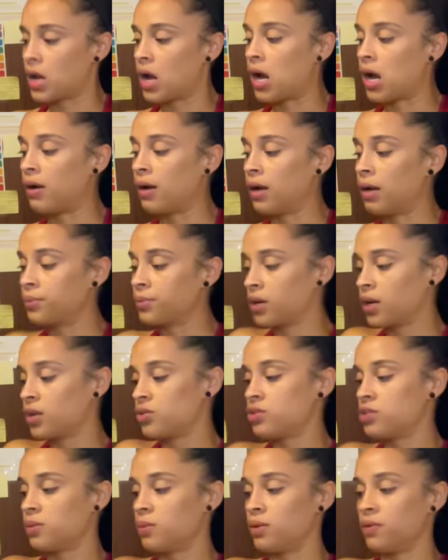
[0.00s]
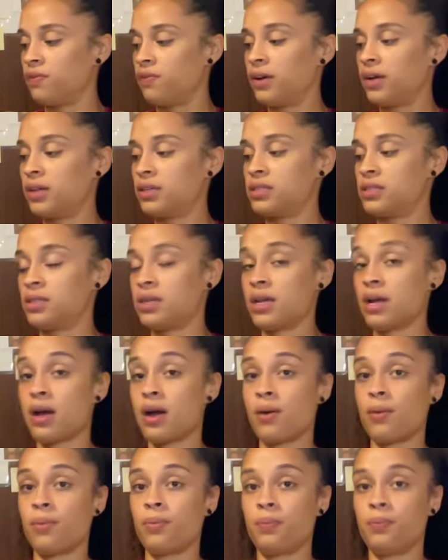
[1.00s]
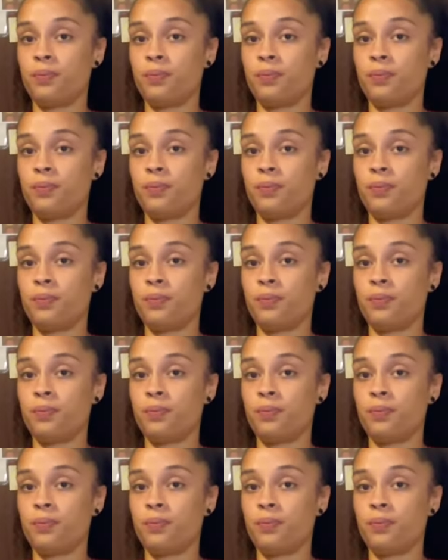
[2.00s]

Alright, I'm going to give some advice now.